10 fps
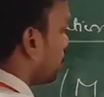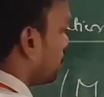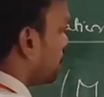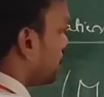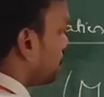
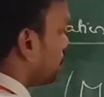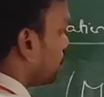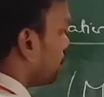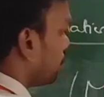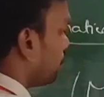Z,
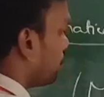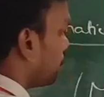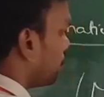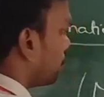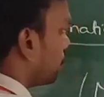
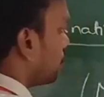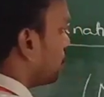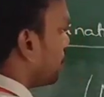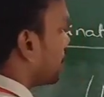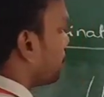
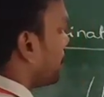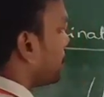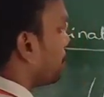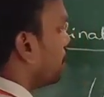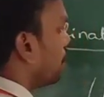X
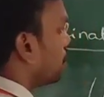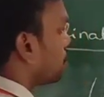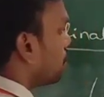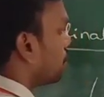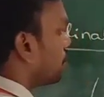plus M.
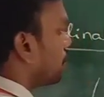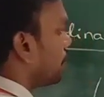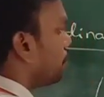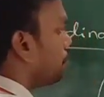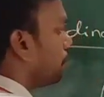So
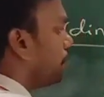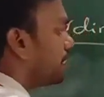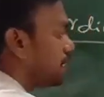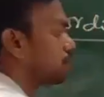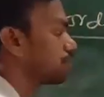the
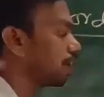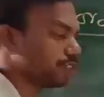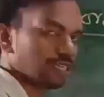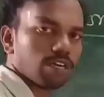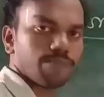basic
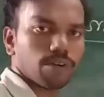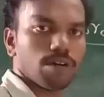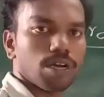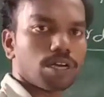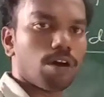structure of
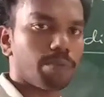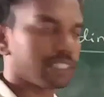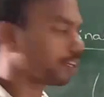a complex